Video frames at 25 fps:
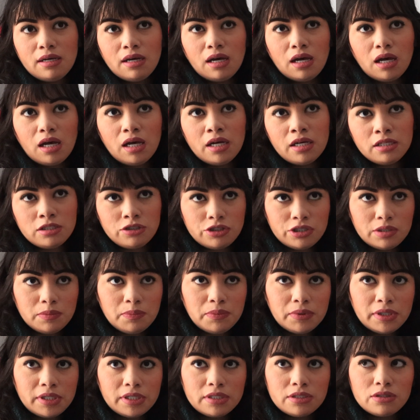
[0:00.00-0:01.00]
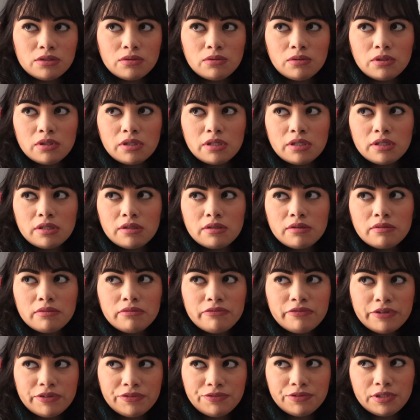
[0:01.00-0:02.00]
100 books or
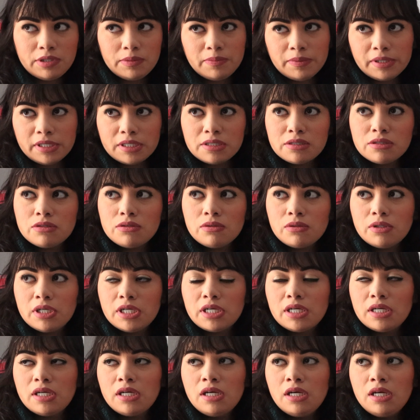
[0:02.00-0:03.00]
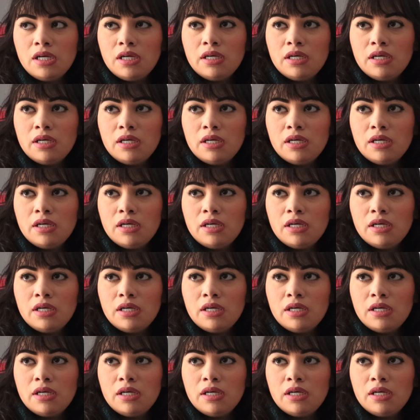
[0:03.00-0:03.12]
50 books or